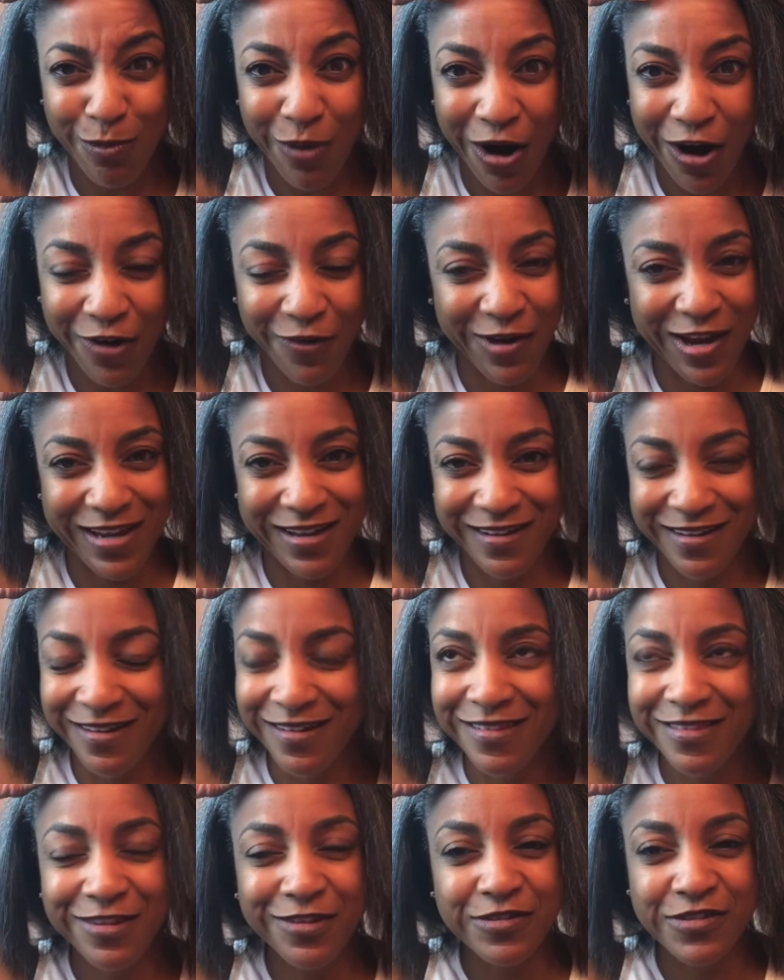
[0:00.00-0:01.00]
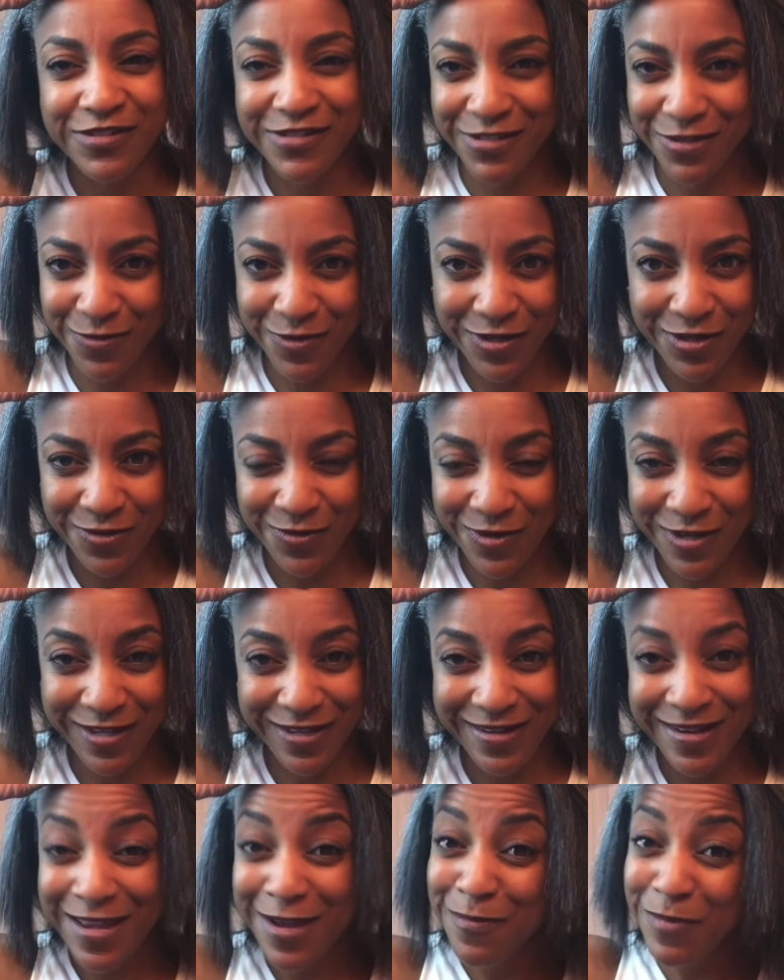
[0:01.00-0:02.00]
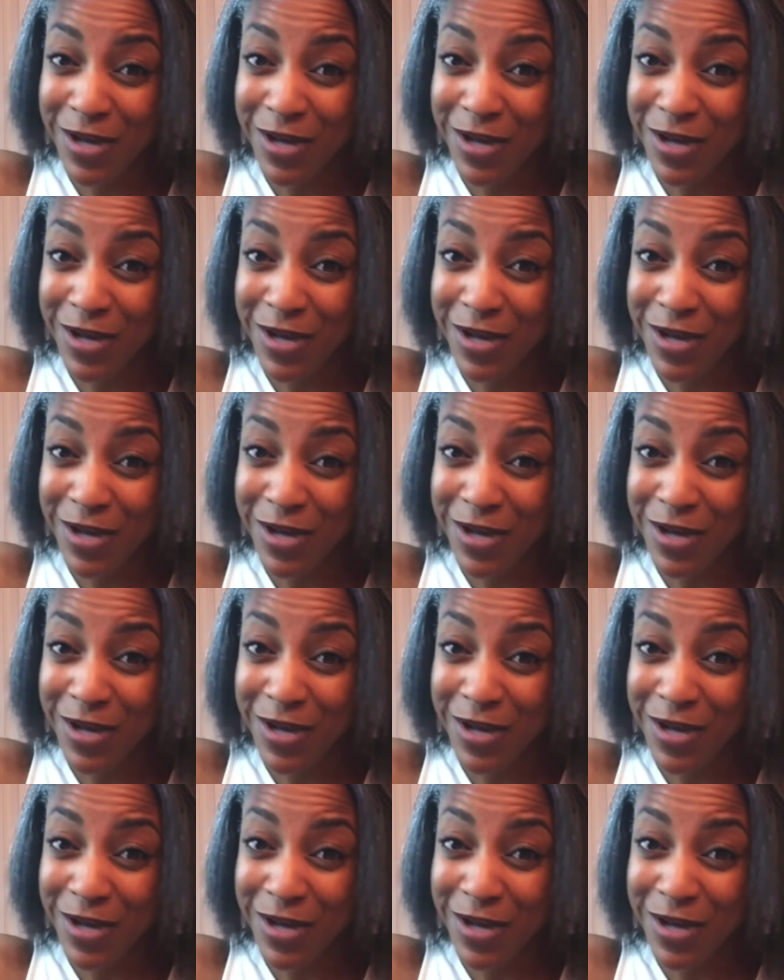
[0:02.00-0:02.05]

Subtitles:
mark right here? Those are so annoying.